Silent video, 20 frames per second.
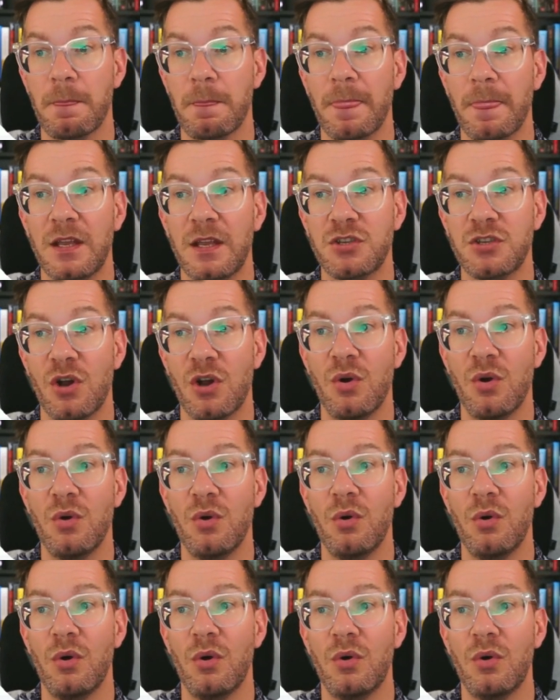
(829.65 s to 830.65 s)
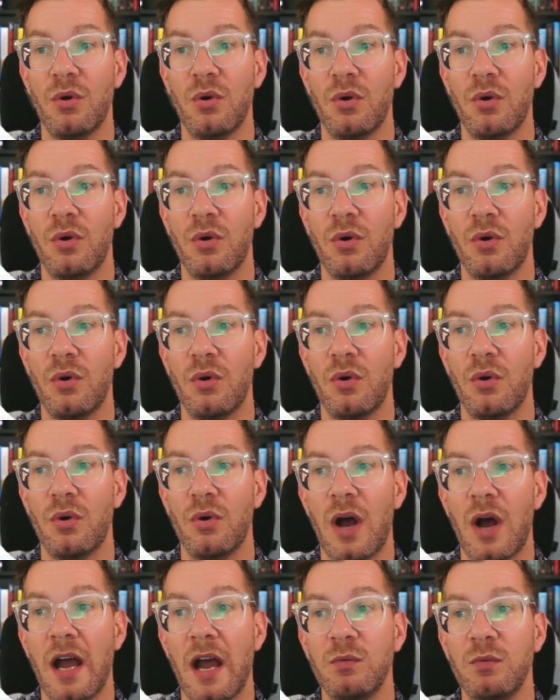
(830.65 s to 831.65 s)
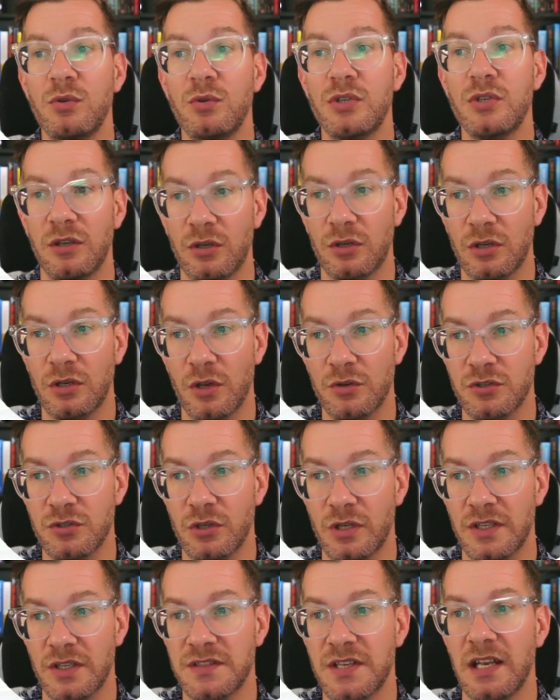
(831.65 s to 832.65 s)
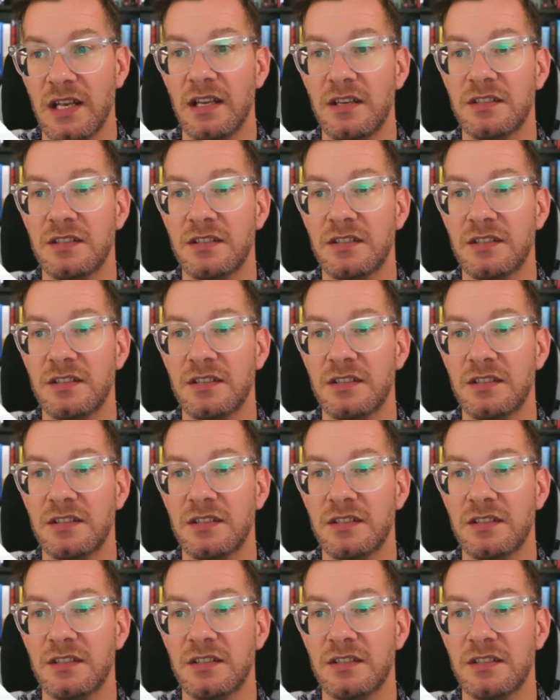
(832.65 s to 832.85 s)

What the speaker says: So I would take a close look at Celix.